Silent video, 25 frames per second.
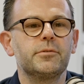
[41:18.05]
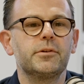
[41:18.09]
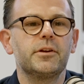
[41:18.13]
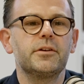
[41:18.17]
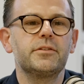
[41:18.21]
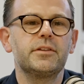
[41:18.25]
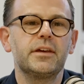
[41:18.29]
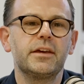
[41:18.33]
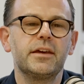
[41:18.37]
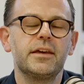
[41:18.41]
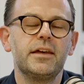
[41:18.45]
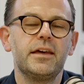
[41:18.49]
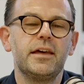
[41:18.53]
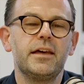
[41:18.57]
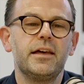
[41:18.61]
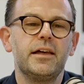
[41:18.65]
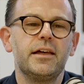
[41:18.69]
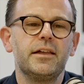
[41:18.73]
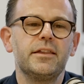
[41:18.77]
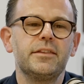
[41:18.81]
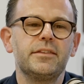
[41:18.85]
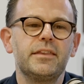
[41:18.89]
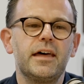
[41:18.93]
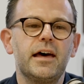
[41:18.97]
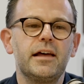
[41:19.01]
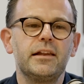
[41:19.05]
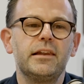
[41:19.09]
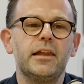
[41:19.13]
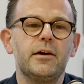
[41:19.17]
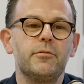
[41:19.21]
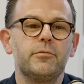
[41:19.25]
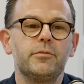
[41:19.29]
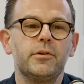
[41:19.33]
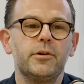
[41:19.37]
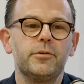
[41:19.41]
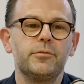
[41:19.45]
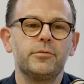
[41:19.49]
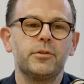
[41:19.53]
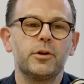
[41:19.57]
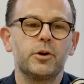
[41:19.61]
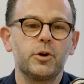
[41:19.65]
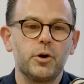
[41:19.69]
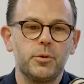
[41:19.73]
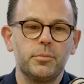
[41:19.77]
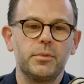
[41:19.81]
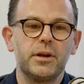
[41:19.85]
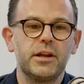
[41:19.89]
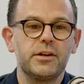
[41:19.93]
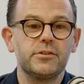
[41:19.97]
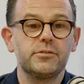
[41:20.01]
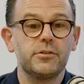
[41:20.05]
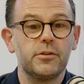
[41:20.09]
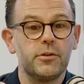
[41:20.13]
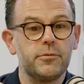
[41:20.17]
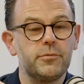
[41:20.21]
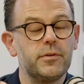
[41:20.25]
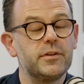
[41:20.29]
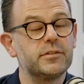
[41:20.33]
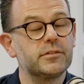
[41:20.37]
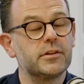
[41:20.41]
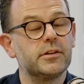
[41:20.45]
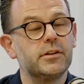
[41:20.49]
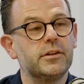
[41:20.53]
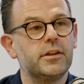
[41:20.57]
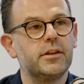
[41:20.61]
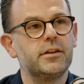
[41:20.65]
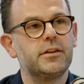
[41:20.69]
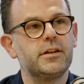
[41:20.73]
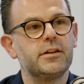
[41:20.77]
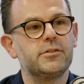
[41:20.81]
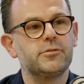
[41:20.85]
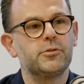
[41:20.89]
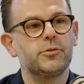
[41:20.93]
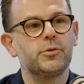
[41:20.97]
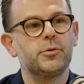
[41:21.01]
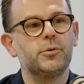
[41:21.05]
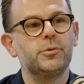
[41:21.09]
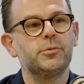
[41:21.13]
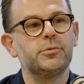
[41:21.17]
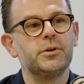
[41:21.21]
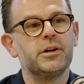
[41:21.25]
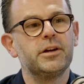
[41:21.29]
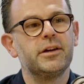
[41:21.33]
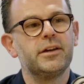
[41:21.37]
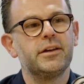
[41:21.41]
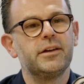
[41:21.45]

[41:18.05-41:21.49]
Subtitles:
And I think that level of the combination of the physical and the digital,